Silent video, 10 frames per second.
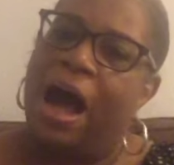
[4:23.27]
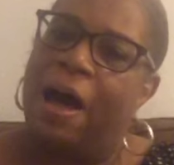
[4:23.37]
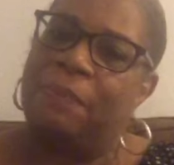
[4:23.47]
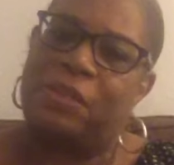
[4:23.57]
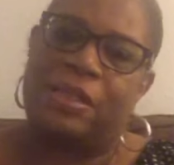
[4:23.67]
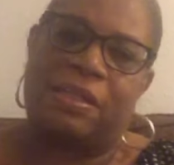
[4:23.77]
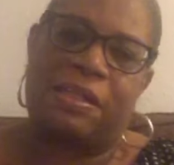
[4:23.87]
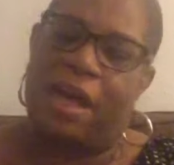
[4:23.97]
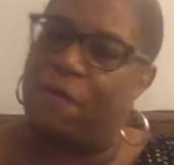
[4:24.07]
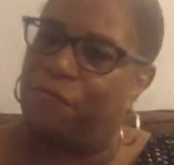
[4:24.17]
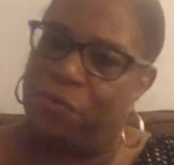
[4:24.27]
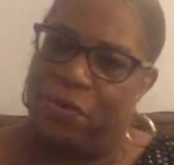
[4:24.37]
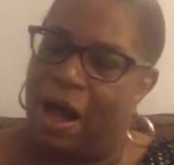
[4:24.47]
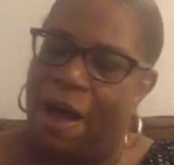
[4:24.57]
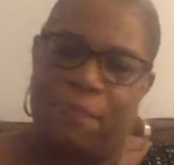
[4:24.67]
I'm just thankful.
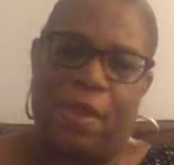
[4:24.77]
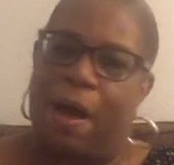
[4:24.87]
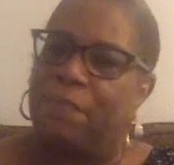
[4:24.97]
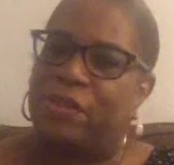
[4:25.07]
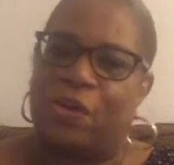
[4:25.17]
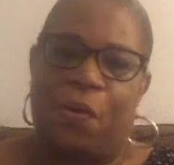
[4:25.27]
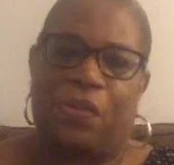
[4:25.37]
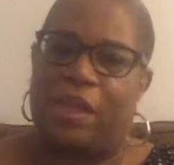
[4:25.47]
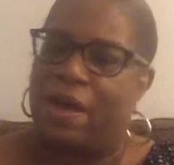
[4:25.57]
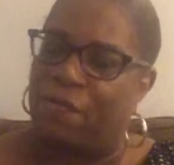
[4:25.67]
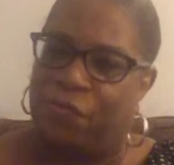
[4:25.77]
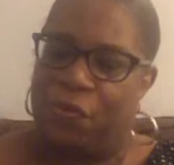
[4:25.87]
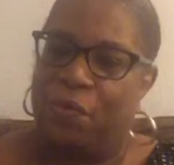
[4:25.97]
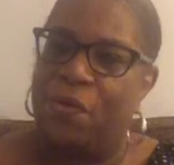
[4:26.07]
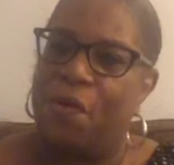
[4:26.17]
I'm, I'm so
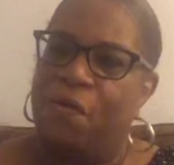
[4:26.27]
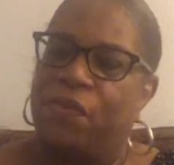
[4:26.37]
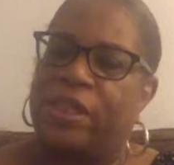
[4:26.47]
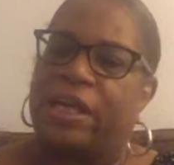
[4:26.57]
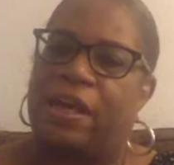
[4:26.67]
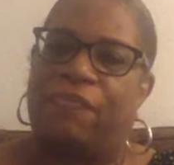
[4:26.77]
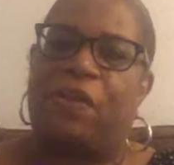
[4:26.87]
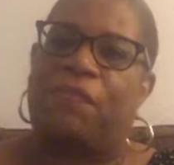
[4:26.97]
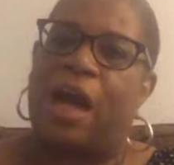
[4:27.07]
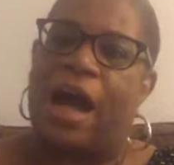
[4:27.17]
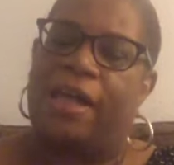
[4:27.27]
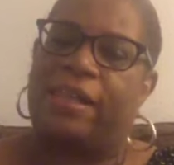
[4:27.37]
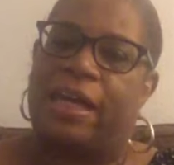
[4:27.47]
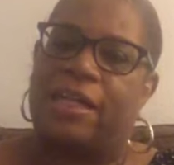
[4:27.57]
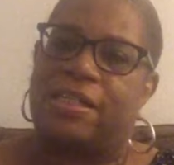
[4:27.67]
thankful for the gift of God
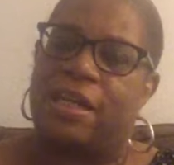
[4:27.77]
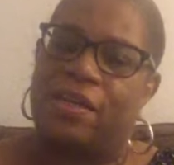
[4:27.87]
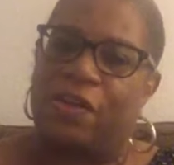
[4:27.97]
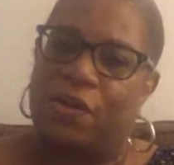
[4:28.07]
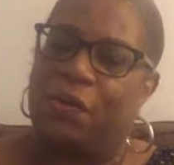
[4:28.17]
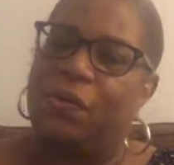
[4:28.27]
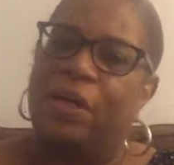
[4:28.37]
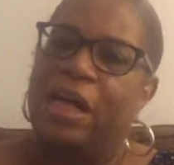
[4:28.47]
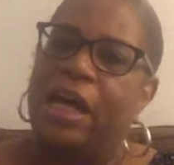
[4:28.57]
that is in you.